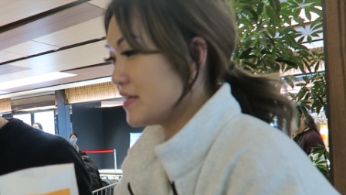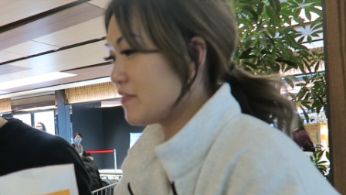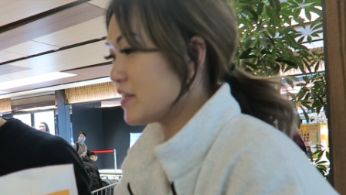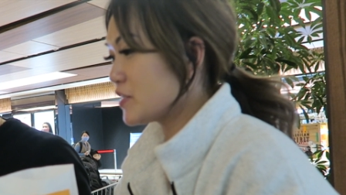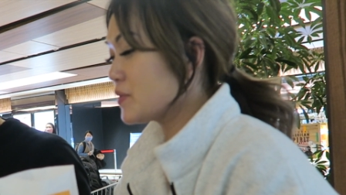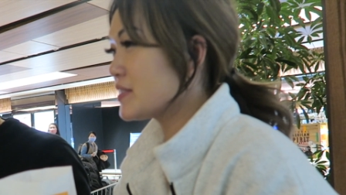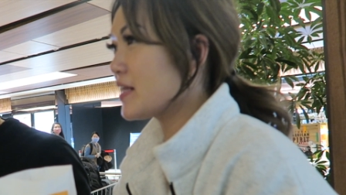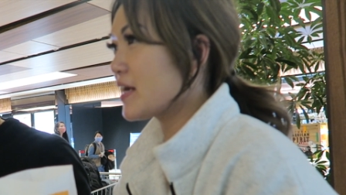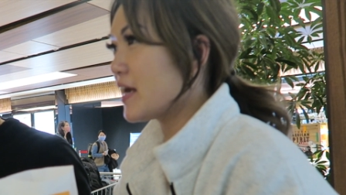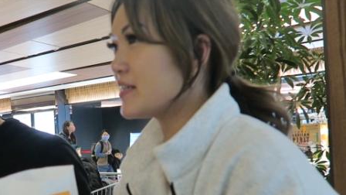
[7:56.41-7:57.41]
If this was
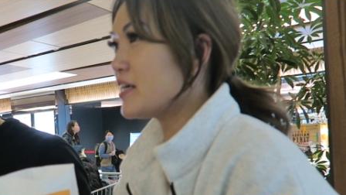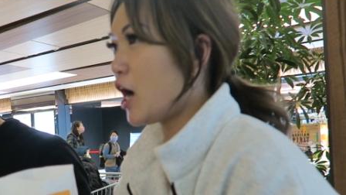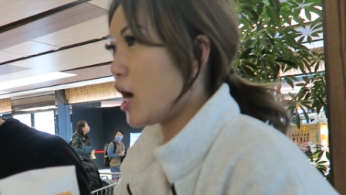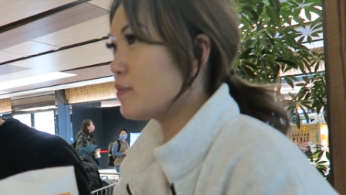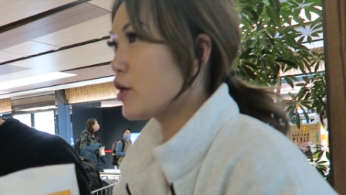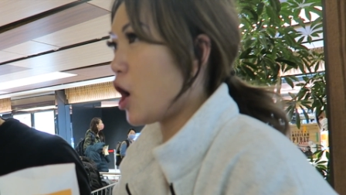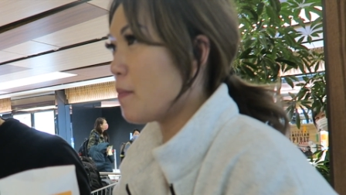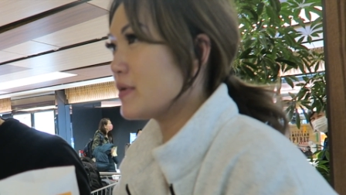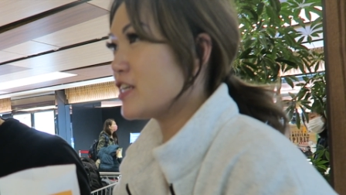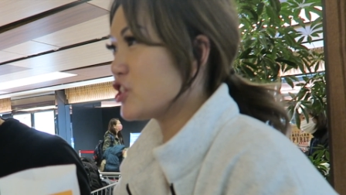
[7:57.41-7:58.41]
like a timed
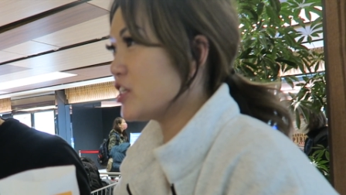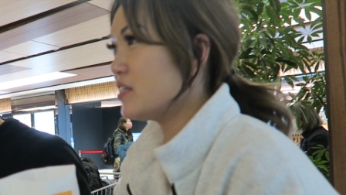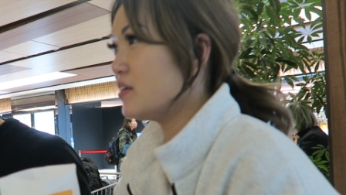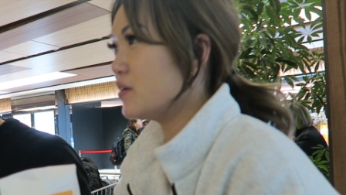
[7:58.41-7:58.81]
competition,